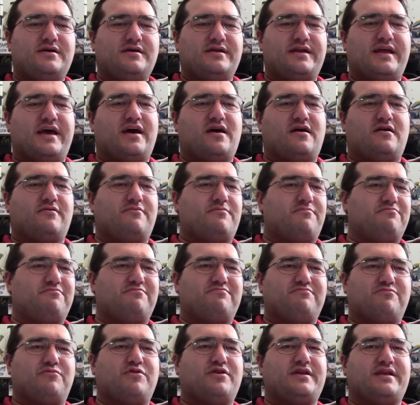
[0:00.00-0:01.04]
now
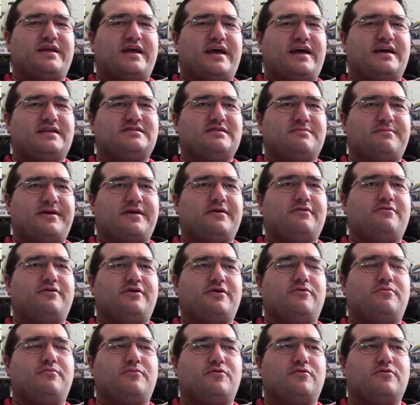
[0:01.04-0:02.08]
wanted to add something a
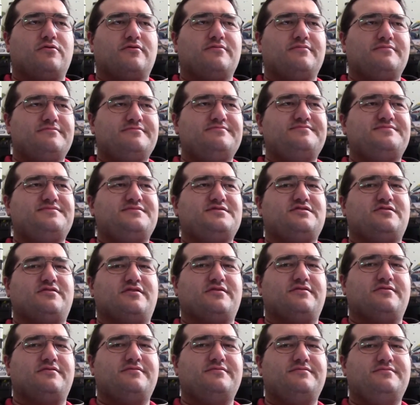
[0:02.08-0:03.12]
little more sort
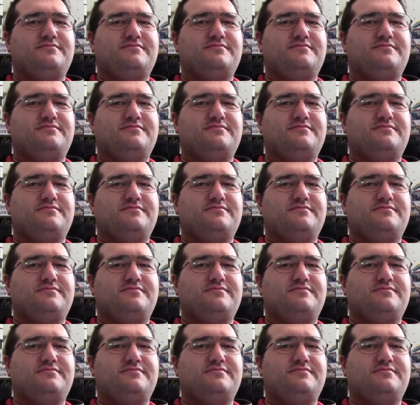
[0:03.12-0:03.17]
of